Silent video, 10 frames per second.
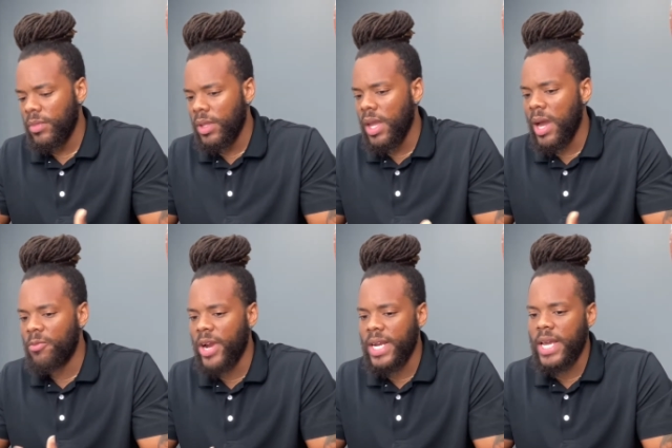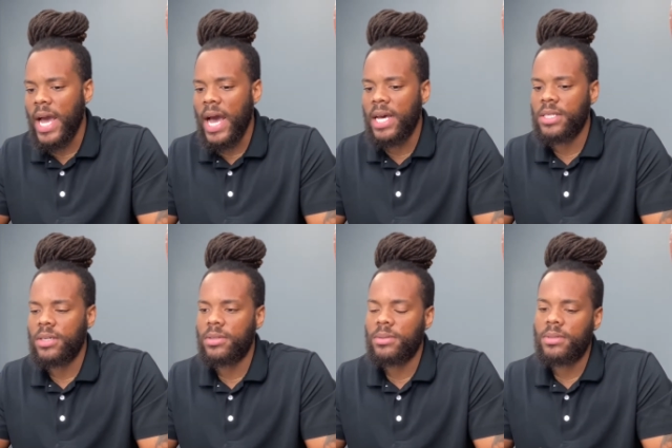I'm rated high,
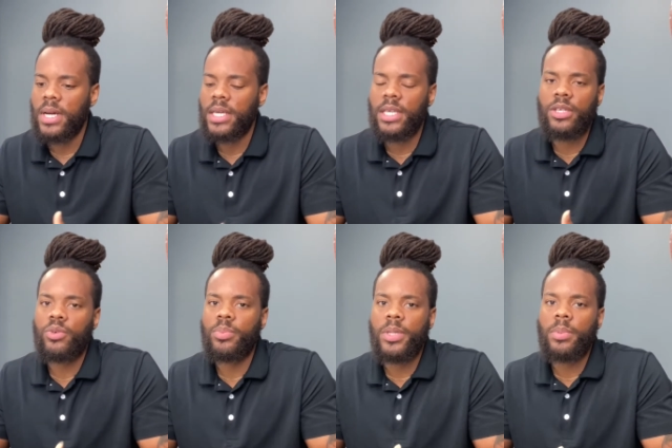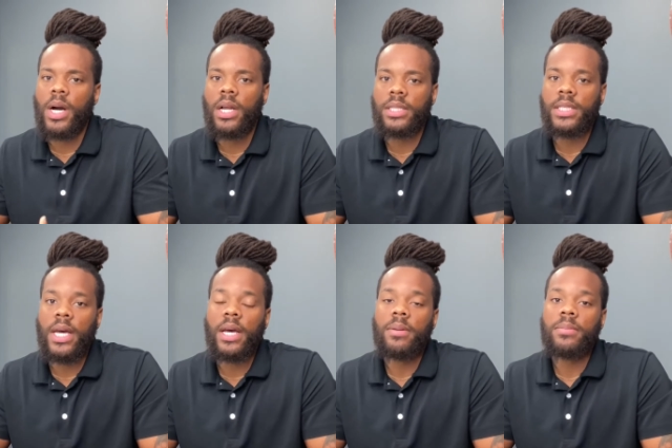so I get new people all the time.
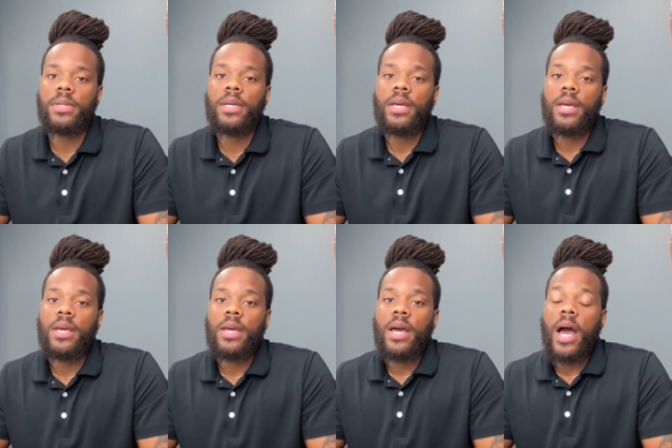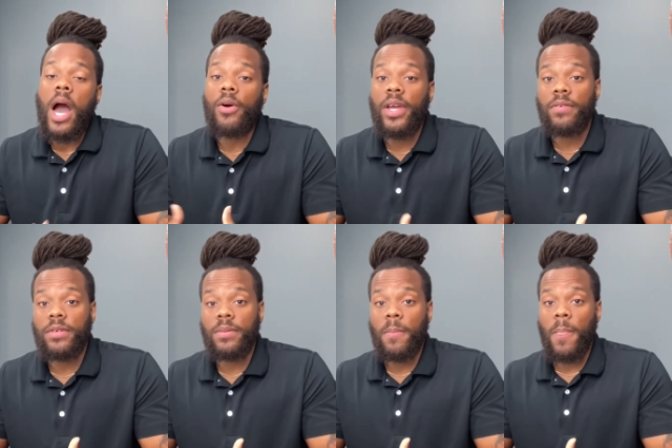However,
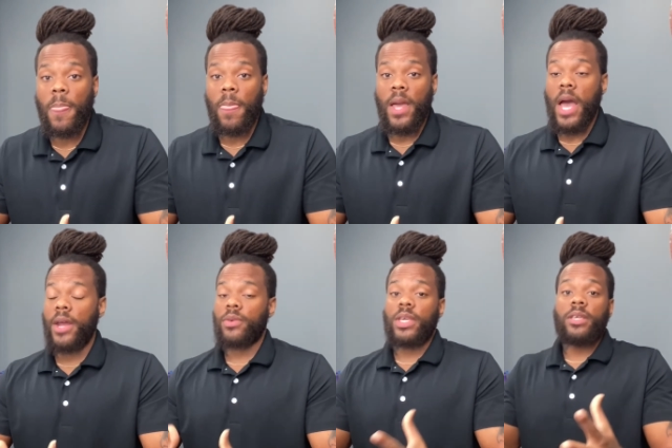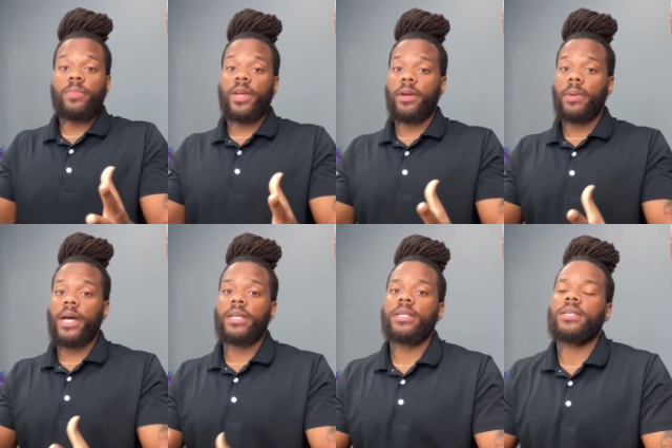I don't keep everybody
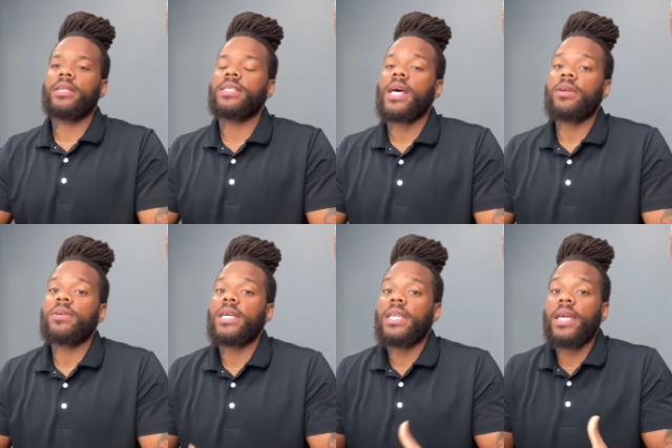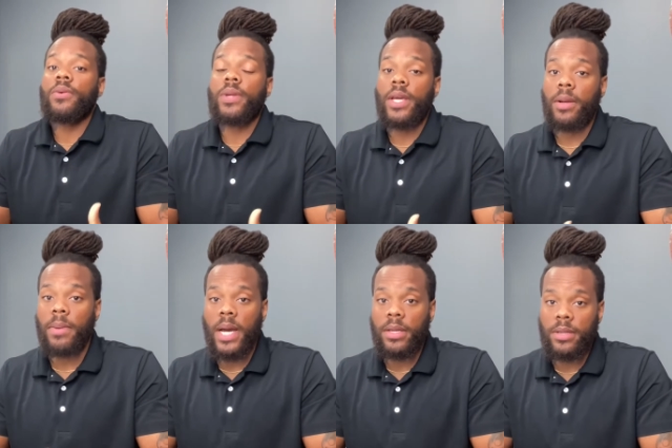because I don't connect with
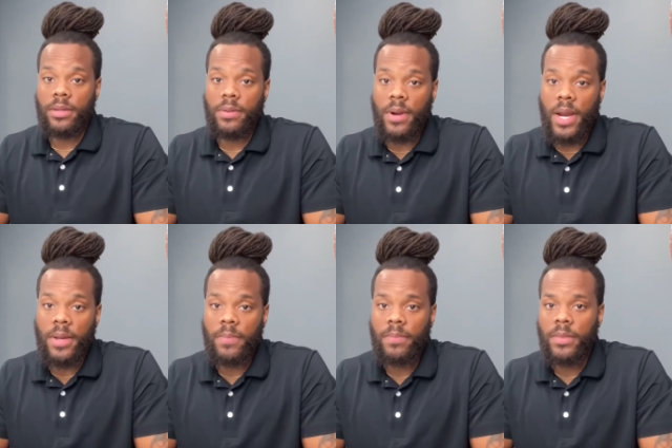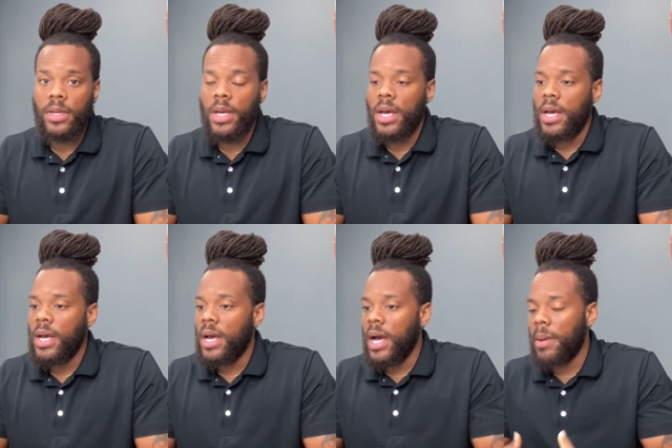everybody, right?
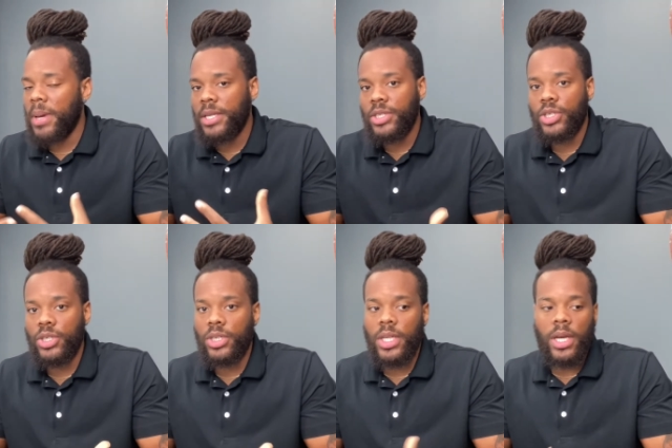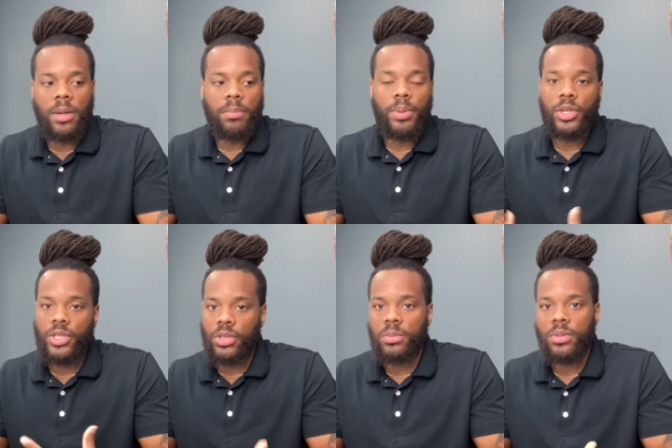I make sure that I'm
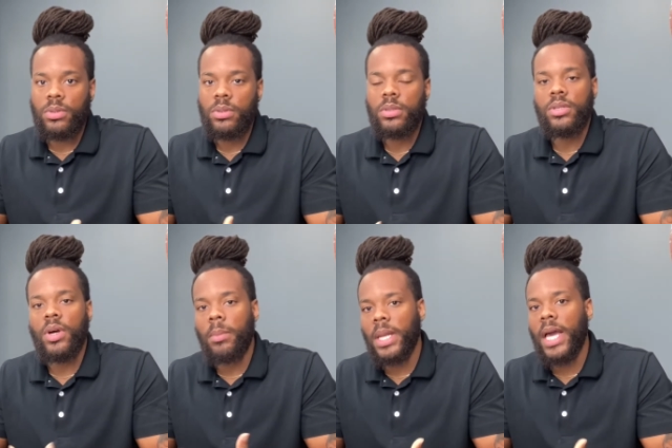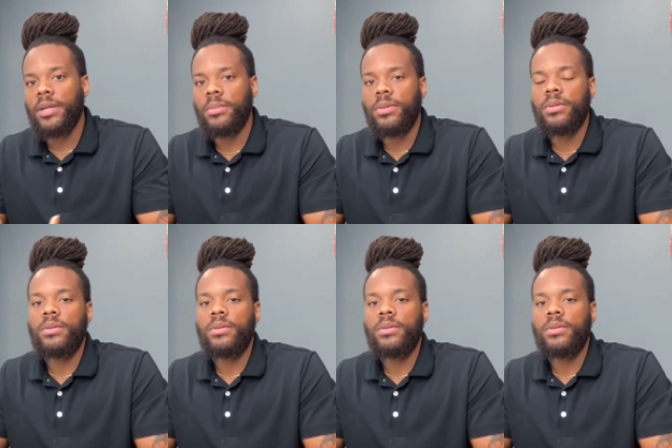personable, I'm likable